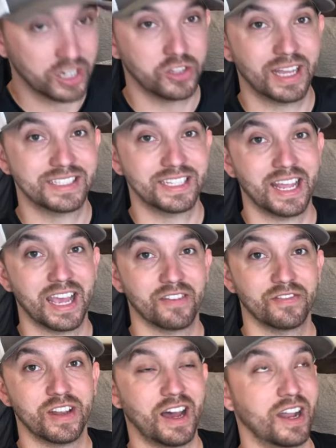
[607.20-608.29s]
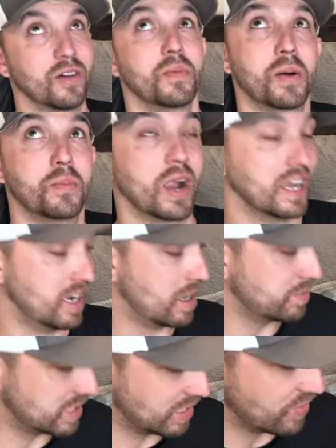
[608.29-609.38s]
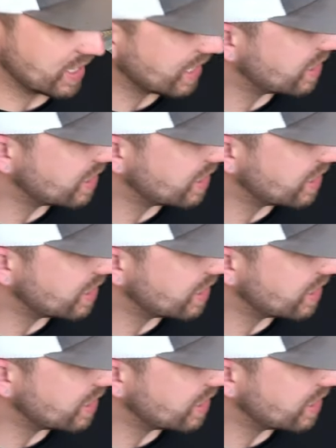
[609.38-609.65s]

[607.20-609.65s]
to do that today. If not, I'll brighten it up, see if I can